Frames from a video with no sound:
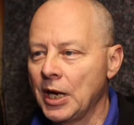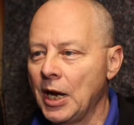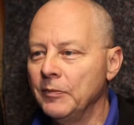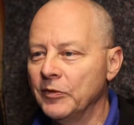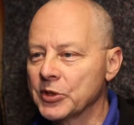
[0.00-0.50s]

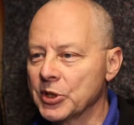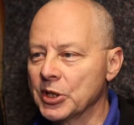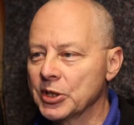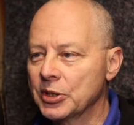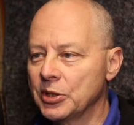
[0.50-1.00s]

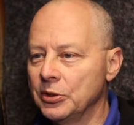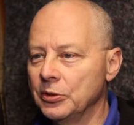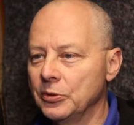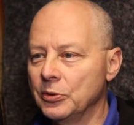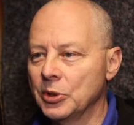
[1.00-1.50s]
emphasis
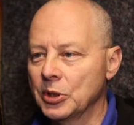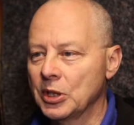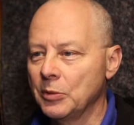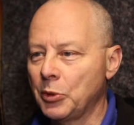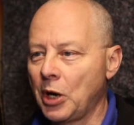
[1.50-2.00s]
to
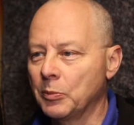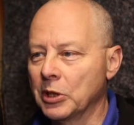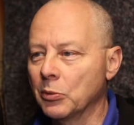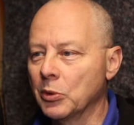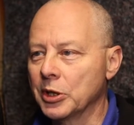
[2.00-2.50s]
the
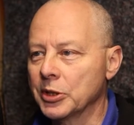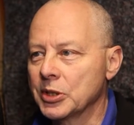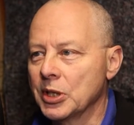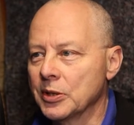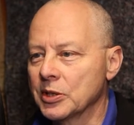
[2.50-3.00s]
appropriate
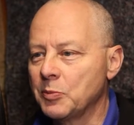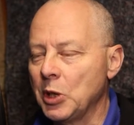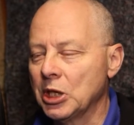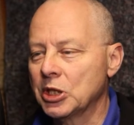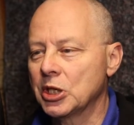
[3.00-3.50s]
words in the
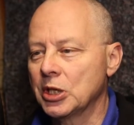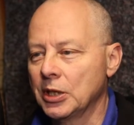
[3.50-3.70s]
speech.